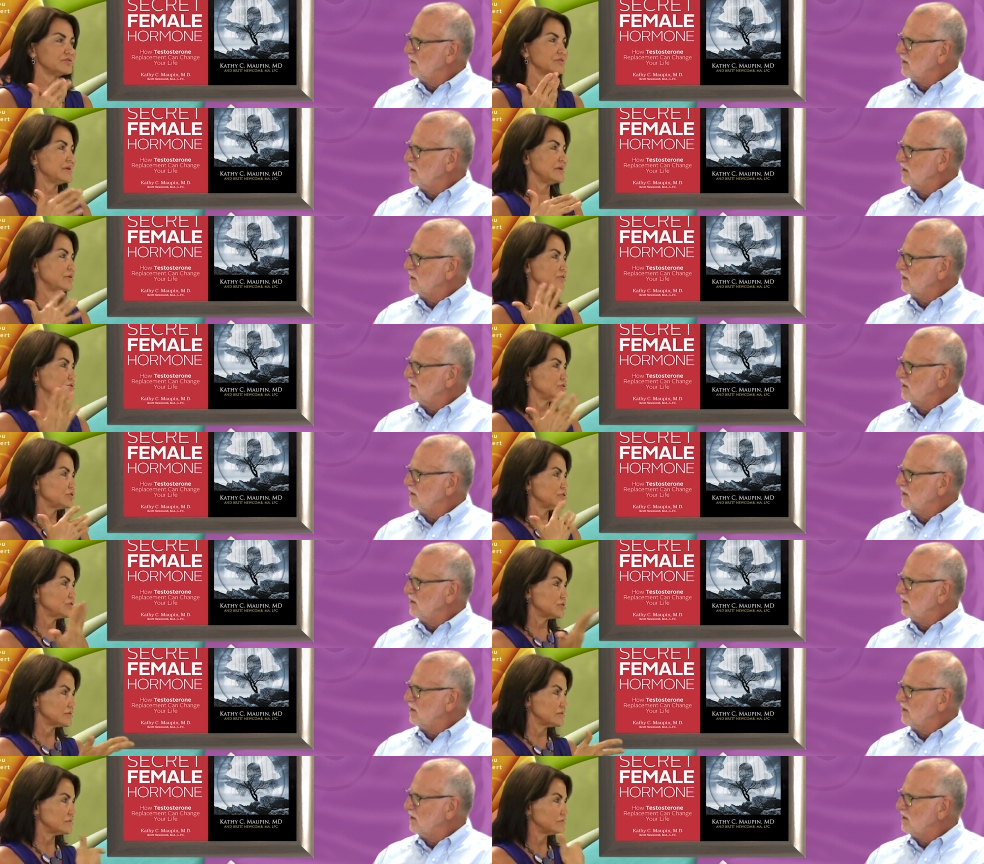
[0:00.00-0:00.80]
Speaker 1: so they don't
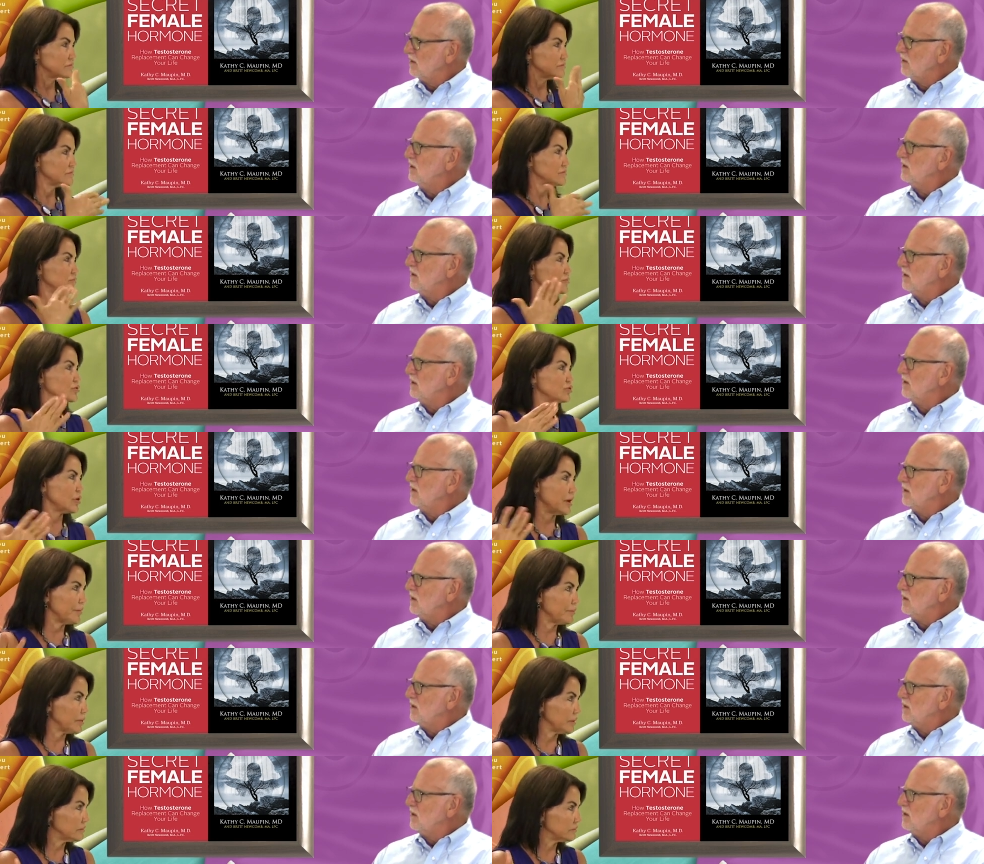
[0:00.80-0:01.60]
just
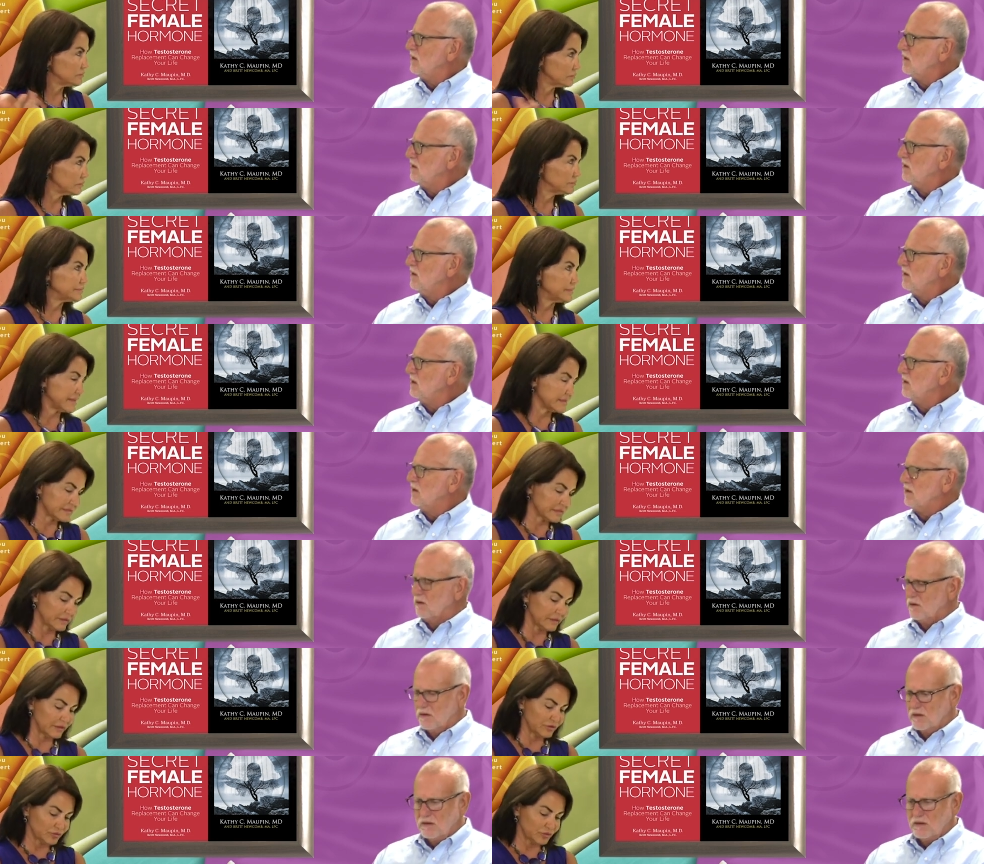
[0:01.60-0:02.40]
drip,
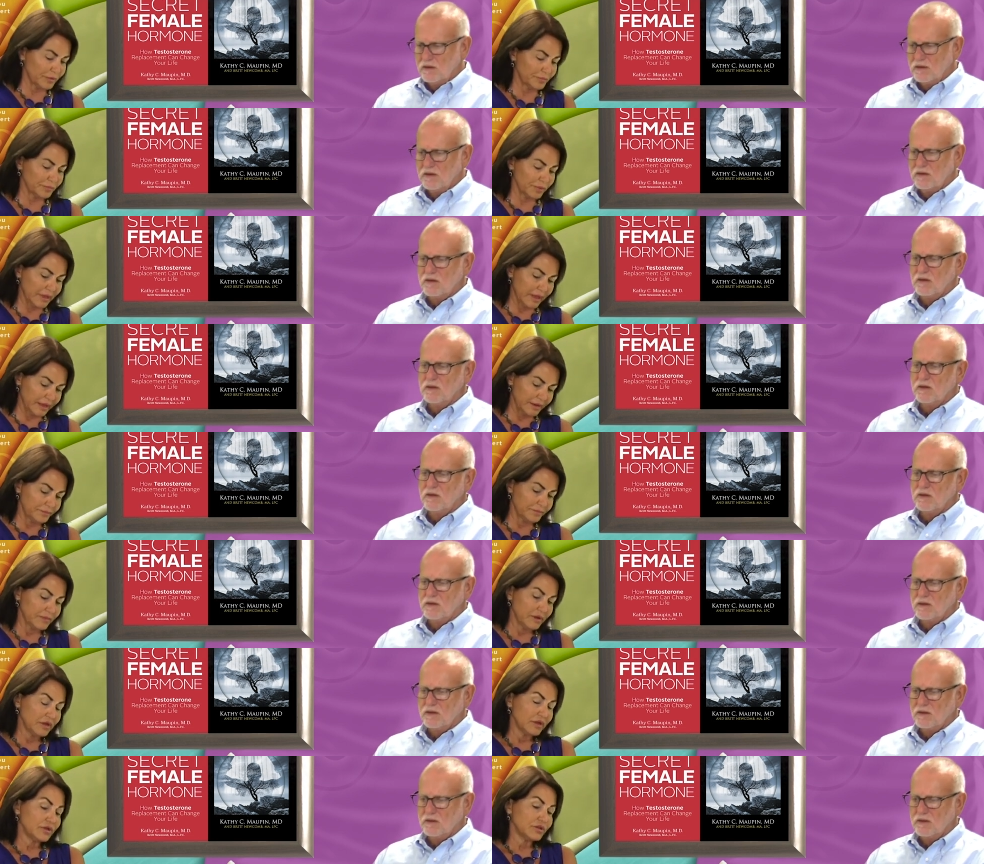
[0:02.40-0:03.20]
basically drip blood.
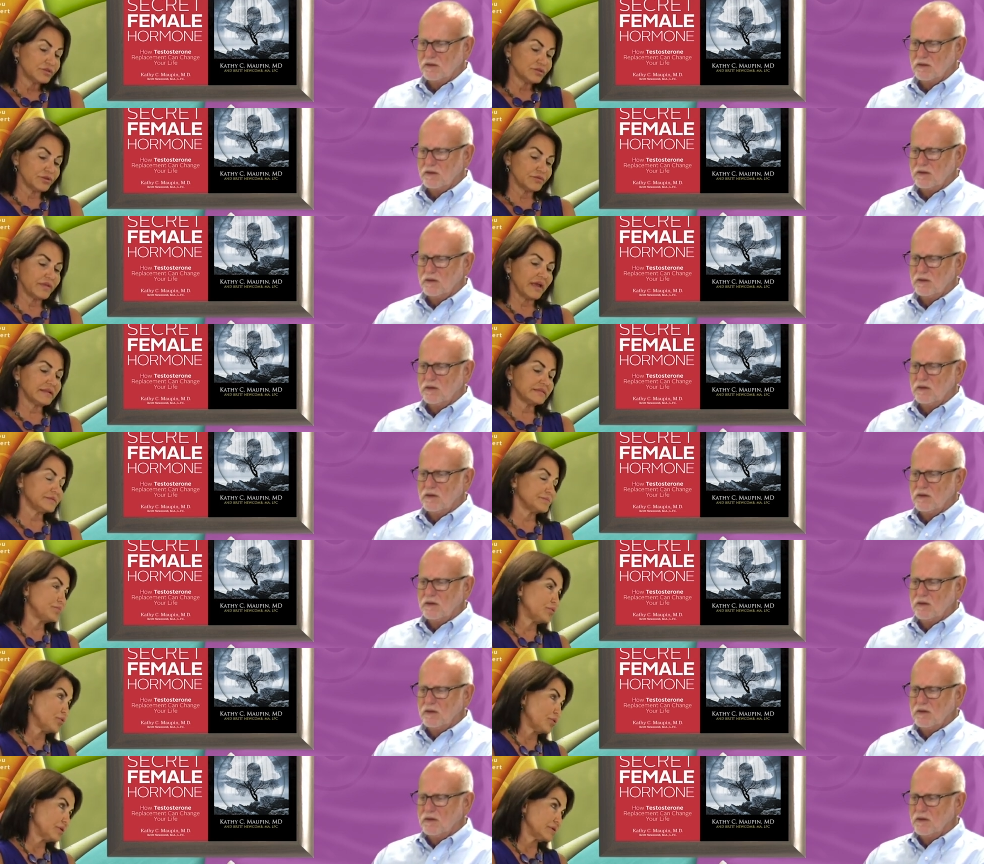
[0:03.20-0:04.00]
So that's
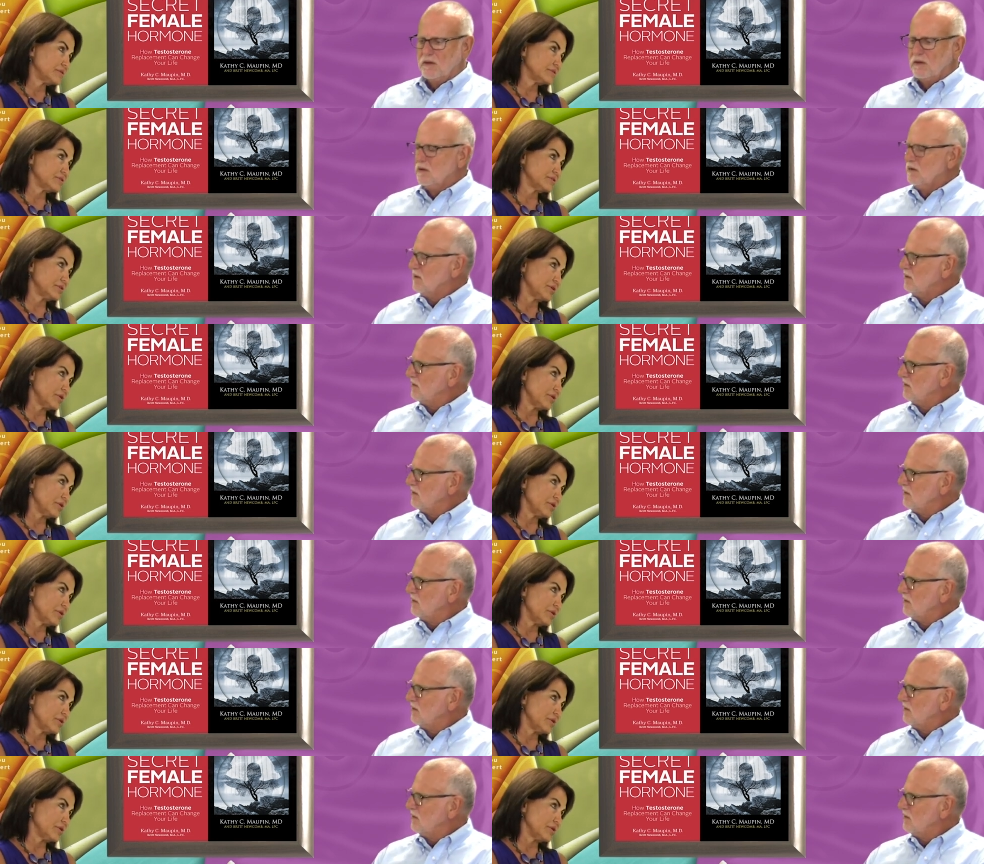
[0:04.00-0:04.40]
important to